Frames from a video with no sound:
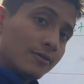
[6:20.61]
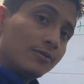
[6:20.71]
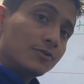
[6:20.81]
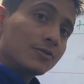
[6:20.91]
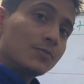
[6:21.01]

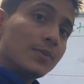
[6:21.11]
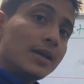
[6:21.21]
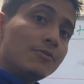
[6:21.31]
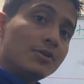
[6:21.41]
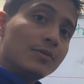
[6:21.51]
which was
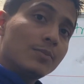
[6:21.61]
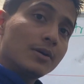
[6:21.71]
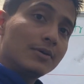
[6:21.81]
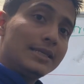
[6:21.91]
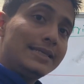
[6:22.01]
very,
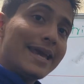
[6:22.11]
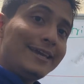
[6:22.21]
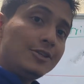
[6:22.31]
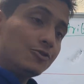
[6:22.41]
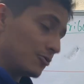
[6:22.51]
very
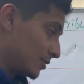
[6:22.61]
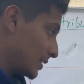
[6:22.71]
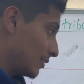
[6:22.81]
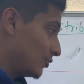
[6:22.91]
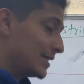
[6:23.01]
dangerous
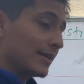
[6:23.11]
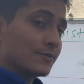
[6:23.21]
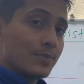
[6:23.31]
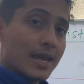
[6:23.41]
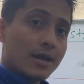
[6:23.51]
and which has
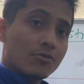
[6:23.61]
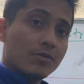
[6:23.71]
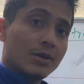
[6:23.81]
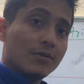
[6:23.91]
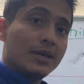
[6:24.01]
very,
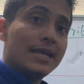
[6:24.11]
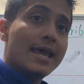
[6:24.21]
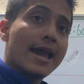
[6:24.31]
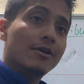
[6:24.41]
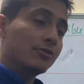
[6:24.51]
very
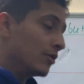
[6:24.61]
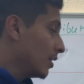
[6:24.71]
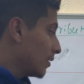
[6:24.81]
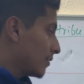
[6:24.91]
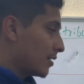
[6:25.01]
narrow
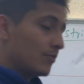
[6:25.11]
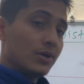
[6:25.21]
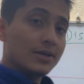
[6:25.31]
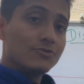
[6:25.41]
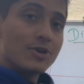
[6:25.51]

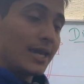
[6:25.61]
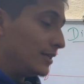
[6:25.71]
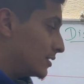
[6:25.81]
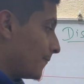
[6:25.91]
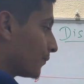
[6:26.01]
therapeutic range,
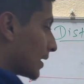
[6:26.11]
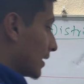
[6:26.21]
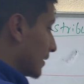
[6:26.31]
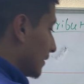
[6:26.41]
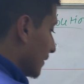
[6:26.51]

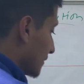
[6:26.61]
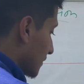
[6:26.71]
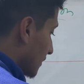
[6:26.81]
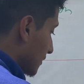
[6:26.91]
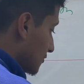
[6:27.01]
this
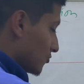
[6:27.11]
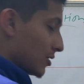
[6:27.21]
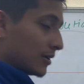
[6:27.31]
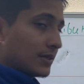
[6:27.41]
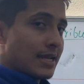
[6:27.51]

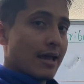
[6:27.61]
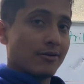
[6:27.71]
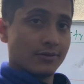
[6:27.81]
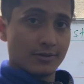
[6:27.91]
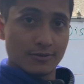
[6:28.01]
drug is now
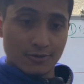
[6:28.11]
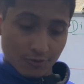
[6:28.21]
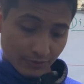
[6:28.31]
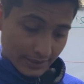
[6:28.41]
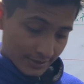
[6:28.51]
going to show
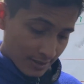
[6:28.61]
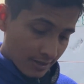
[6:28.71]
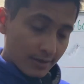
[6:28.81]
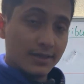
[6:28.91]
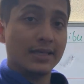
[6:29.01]
its
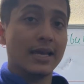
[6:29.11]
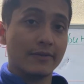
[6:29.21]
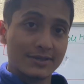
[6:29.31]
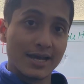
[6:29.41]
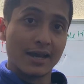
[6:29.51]
negative
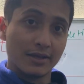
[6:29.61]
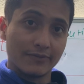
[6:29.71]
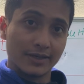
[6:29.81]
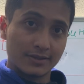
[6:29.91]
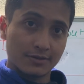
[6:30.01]
side
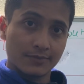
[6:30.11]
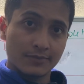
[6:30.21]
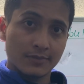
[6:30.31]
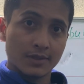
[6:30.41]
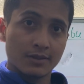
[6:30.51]
effects
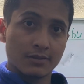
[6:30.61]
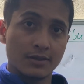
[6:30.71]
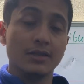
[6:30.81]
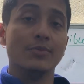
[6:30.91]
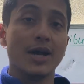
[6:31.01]

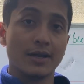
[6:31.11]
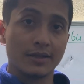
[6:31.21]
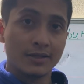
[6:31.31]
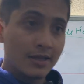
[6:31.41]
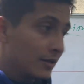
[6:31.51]
in the body.
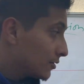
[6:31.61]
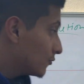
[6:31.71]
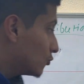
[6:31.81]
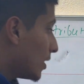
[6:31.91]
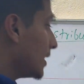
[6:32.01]
So
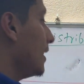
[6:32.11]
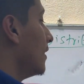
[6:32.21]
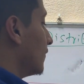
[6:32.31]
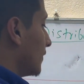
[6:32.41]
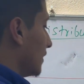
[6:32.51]
what
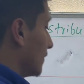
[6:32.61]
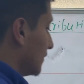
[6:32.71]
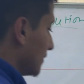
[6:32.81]
if this